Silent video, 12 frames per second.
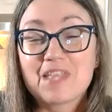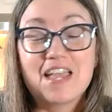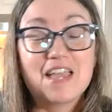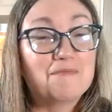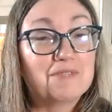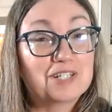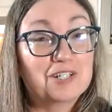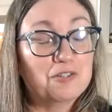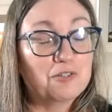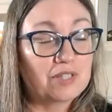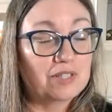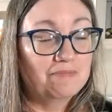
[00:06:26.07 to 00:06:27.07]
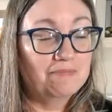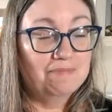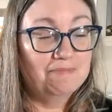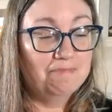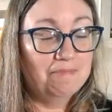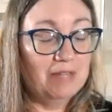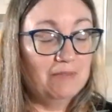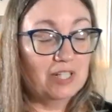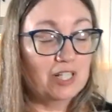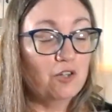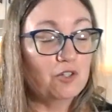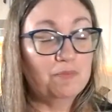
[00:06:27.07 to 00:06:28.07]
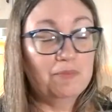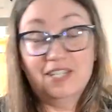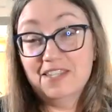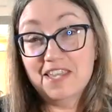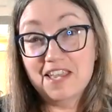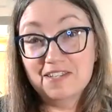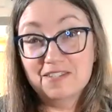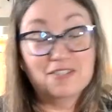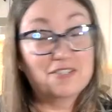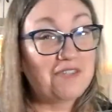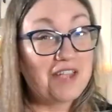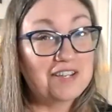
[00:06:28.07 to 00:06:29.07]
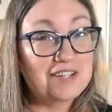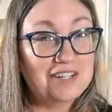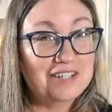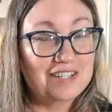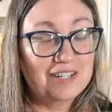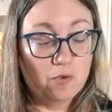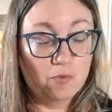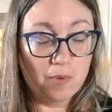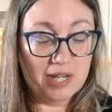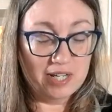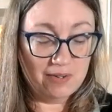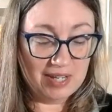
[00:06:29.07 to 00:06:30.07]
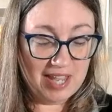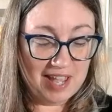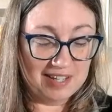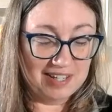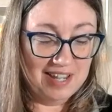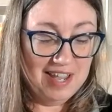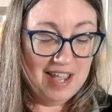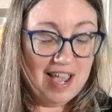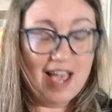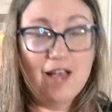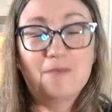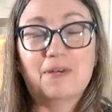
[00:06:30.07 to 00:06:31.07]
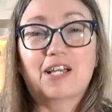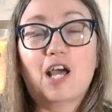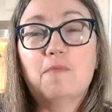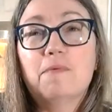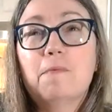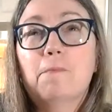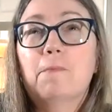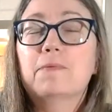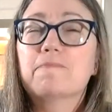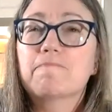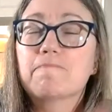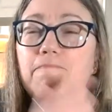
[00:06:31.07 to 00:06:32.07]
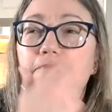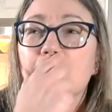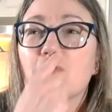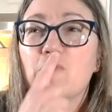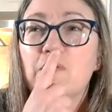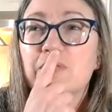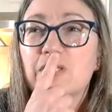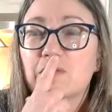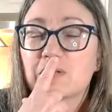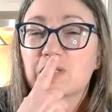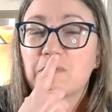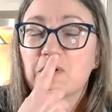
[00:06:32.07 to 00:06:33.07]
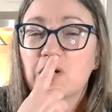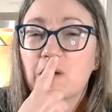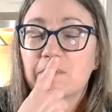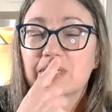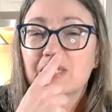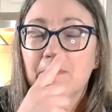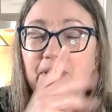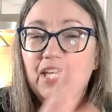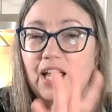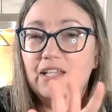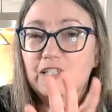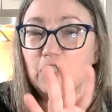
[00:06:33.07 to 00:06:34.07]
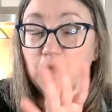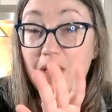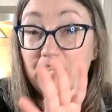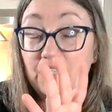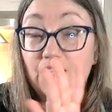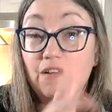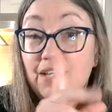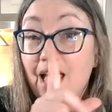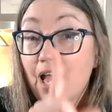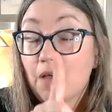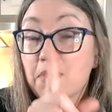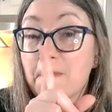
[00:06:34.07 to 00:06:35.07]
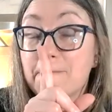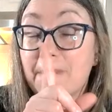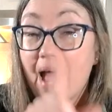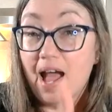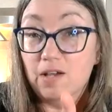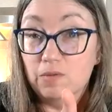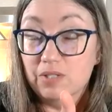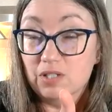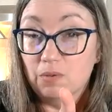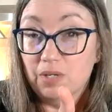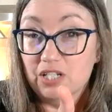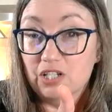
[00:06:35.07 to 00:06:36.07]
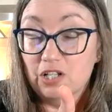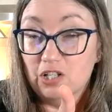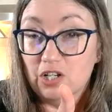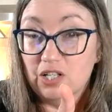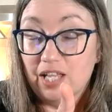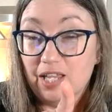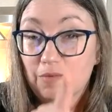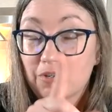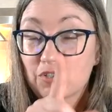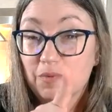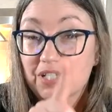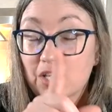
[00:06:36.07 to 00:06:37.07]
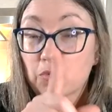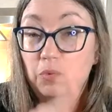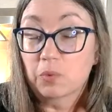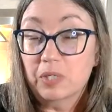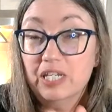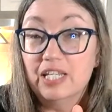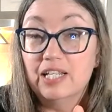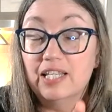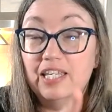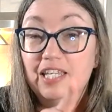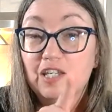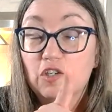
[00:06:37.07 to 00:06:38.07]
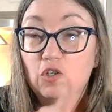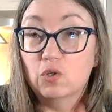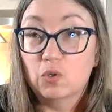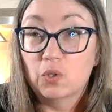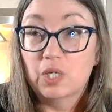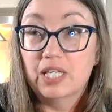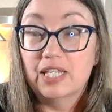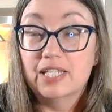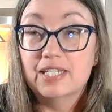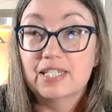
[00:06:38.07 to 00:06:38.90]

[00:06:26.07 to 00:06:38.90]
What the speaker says: It was close. It was close, but in the end, stranded won out again. A couple, what was there? Some more comments. Somebody asked, it depended on how the back was going to look like, which was a really good